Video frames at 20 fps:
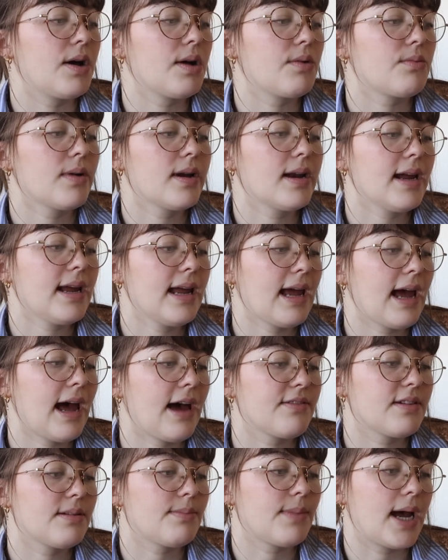What I
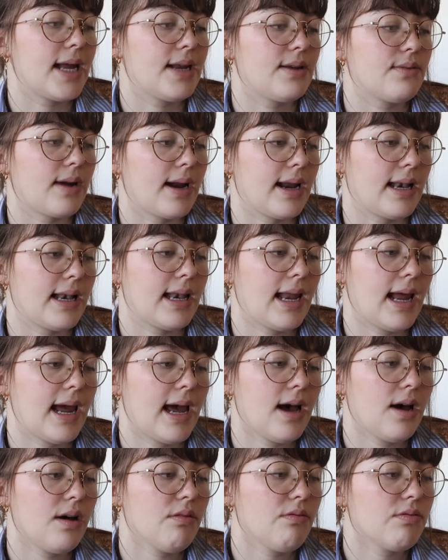have in mind right
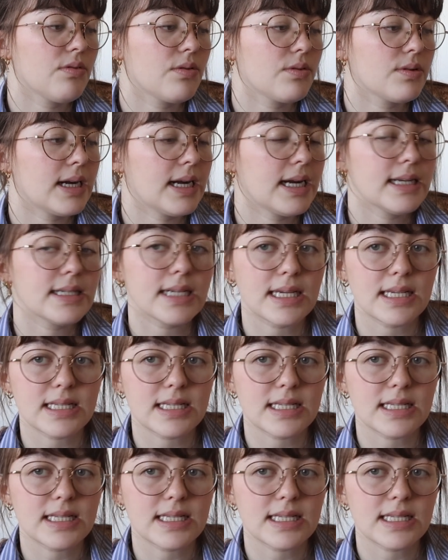now for it